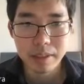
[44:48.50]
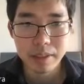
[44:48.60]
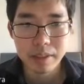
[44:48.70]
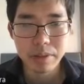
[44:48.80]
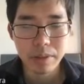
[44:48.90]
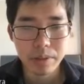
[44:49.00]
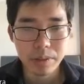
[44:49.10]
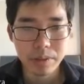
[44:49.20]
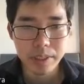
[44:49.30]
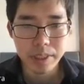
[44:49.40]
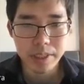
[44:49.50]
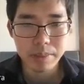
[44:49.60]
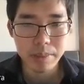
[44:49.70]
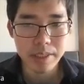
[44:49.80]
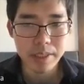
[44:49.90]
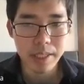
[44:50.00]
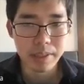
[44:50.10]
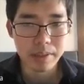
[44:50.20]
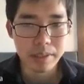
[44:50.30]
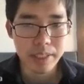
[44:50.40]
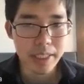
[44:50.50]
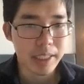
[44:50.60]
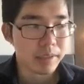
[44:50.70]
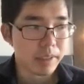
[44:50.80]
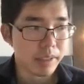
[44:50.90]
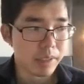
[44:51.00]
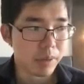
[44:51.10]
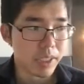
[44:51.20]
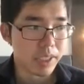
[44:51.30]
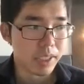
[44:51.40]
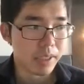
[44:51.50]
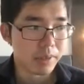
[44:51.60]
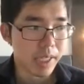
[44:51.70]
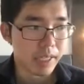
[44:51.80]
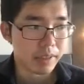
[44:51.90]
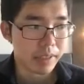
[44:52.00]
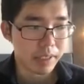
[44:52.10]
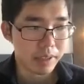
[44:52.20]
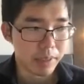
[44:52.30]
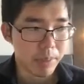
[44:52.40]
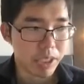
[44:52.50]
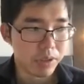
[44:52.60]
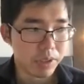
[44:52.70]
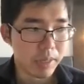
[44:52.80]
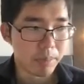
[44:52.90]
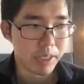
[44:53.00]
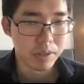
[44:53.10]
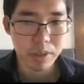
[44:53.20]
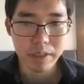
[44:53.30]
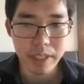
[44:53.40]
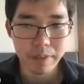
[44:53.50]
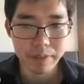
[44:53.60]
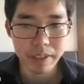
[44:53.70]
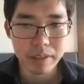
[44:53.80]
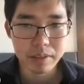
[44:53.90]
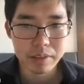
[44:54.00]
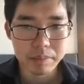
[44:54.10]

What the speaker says: So this means that D, the original dimension can be still infinite,